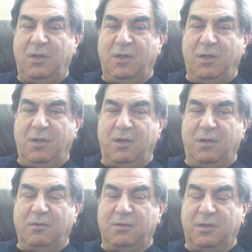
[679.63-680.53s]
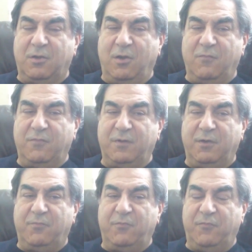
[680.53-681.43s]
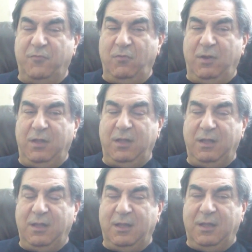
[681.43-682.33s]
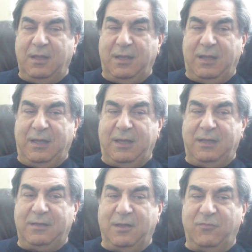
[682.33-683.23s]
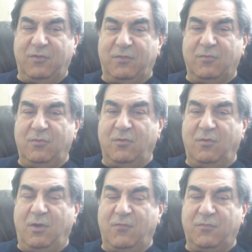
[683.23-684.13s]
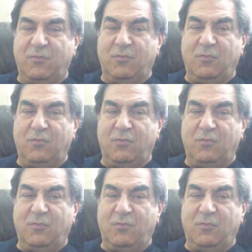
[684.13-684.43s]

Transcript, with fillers: uh, recover fully and I just don't know how to